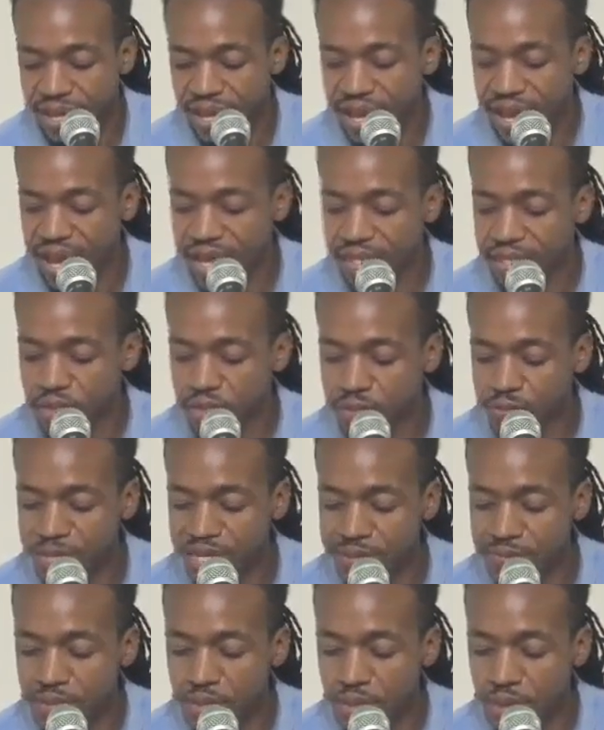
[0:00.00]
And those
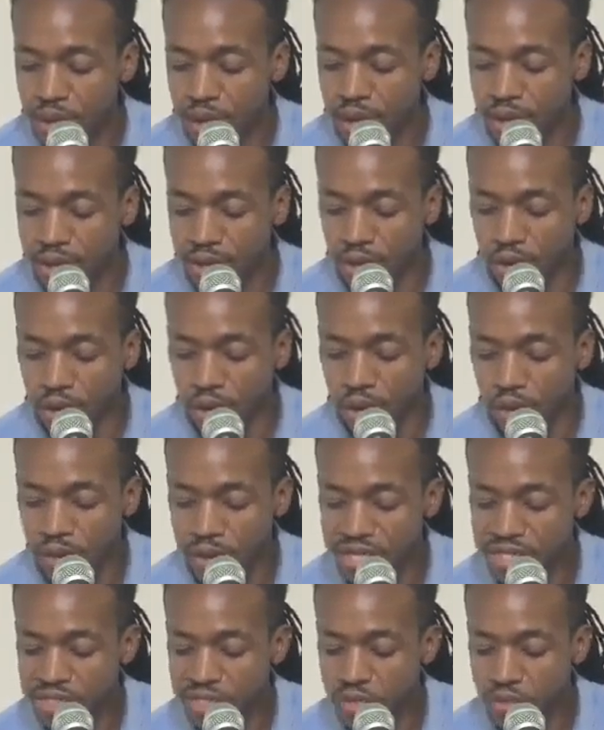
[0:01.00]
people aren't
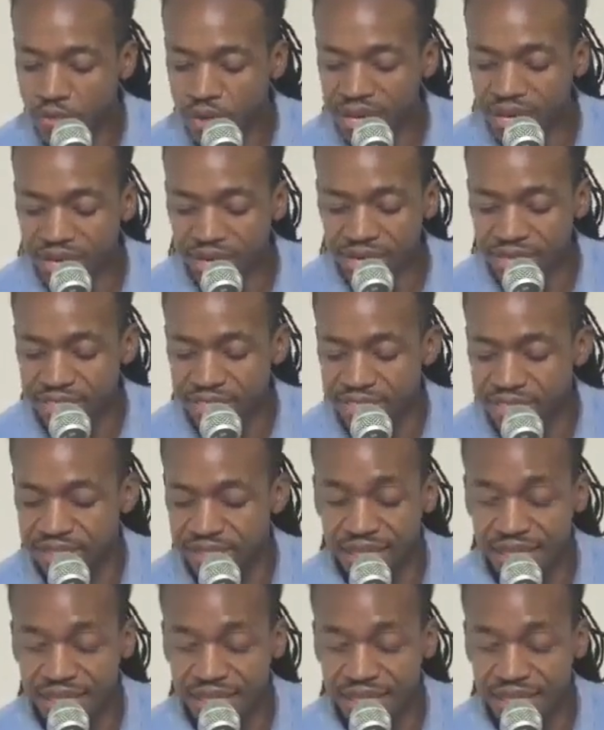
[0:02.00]
always deranged,